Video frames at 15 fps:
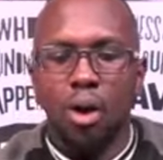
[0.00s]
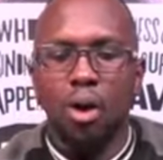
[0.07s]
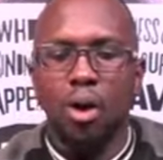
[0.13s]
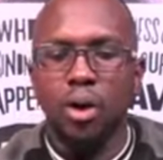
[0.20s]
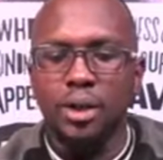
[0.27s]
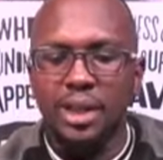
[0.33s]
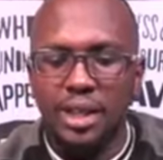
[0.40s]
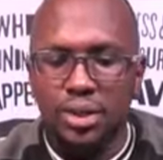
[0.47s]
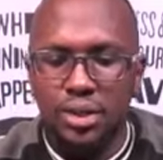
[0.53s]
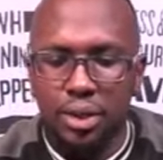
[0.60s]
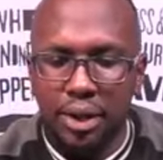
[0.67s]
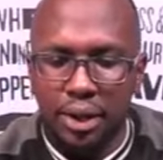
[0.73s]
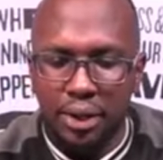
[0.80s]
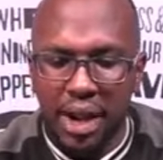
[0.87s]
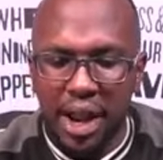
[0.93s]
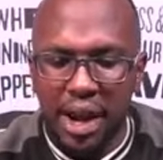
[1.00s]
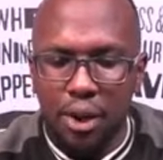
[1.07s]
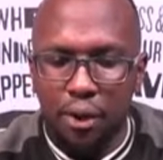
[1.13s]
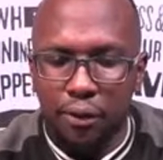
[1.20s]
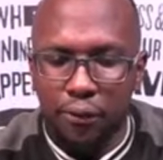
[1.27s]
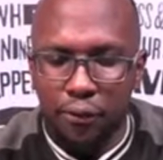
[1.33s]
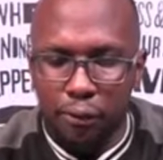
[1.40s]
on this
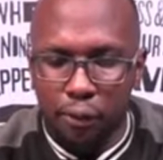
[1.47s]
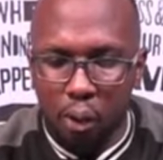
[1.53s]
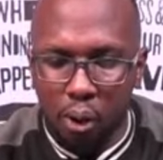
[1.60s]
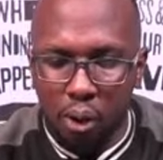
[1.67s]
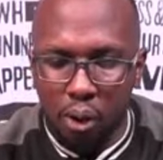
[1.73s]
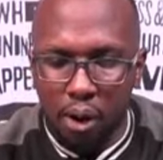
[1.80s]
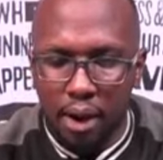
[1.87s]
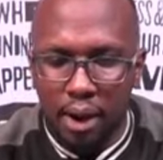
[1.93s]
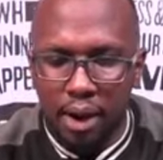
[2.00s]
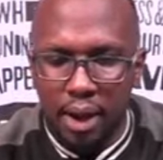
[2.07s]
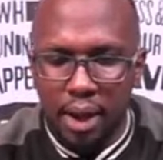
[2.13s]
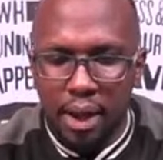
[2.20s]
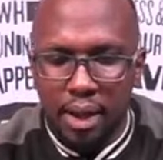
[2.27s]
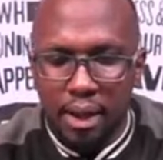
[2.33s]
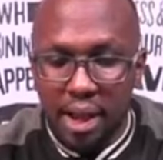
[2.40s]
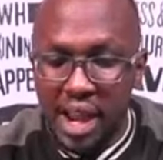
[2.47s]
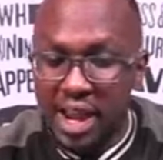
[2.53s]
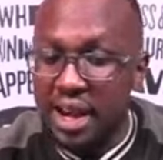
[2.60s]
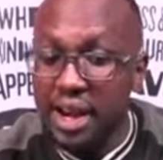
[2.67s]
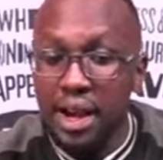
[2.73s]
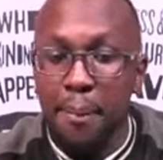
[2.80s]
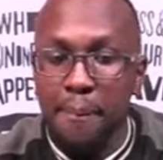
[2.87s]
Reno4.
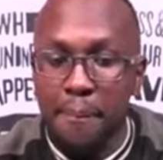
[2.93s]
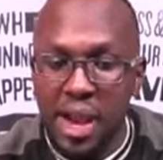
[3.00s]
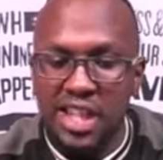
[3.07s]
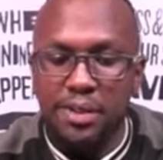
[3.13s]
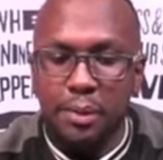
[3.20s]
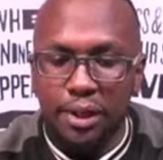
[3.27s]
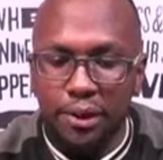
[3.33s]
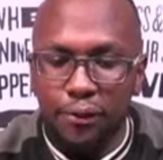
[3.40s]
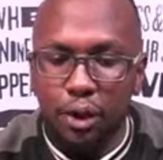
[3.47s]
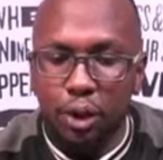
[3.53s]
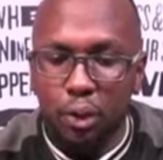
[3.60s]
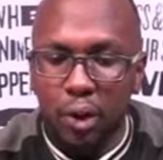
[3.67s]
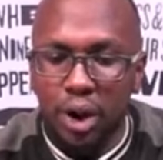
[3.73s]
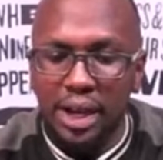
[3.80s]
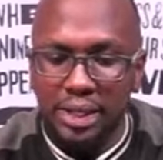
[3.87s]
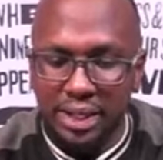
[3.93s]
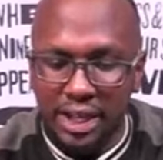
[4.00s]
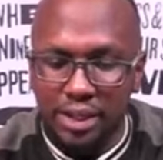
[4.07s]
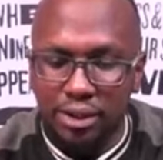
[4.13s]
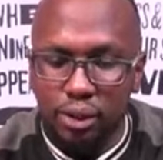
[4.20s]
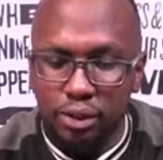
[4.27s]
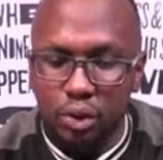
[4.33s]
It amazed me. The photo quality
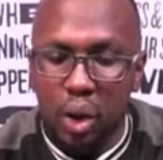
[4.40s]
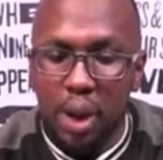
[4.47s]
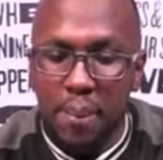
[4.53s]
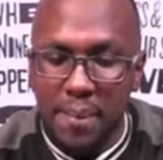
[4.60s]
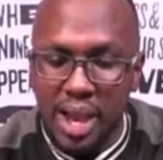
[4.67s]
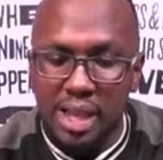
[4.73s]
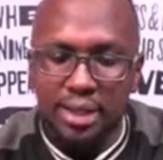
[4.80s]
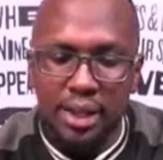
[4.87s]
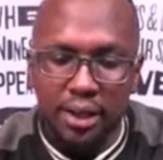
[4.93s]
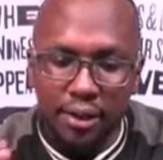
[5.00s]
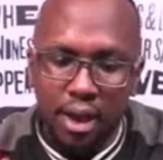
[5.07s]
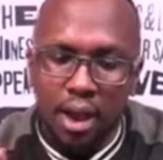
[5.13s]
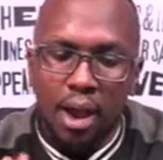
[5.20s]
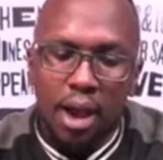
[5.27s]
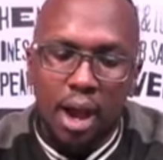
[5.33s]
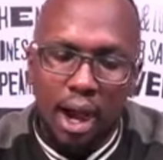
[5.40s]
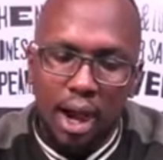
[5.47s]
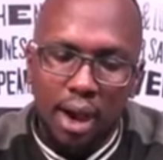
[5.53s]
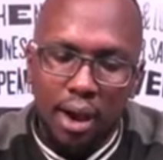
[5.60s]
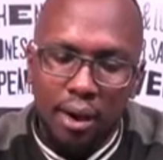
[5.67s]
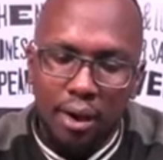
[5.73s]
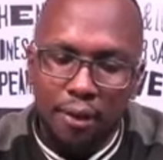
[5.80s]
is also amazing.
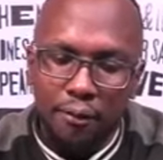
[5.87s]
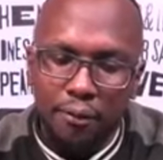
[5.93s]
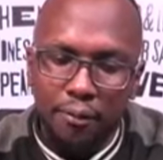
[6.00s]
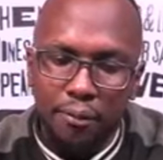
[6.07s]
The